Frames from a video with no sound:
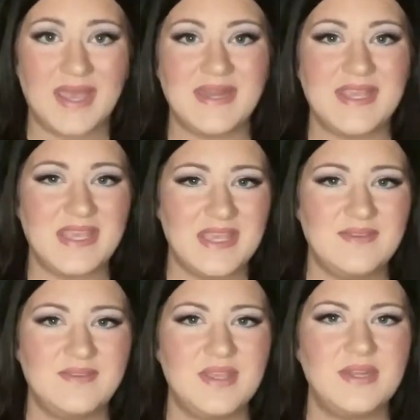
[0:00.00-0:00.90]
and
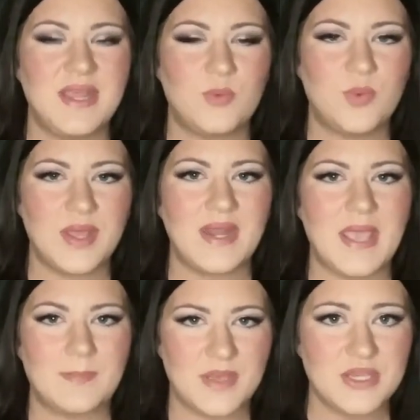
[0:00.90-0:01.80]
even when
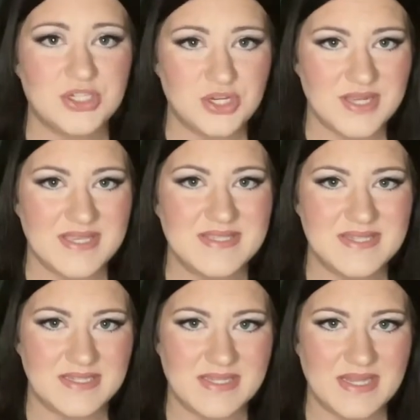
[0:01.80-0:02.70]
a picture is
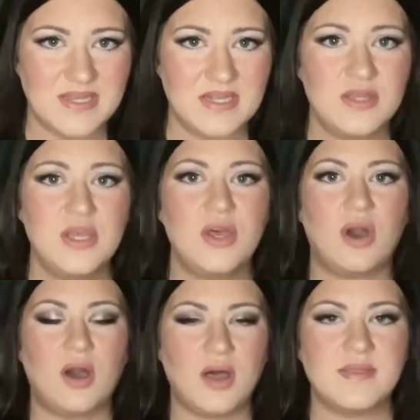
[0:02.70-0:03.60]
deleted
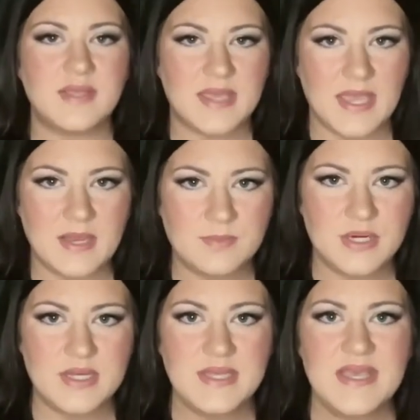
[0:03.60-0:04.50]
on the
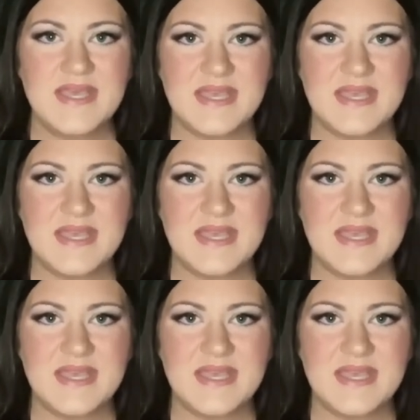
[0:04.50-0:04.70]
camera,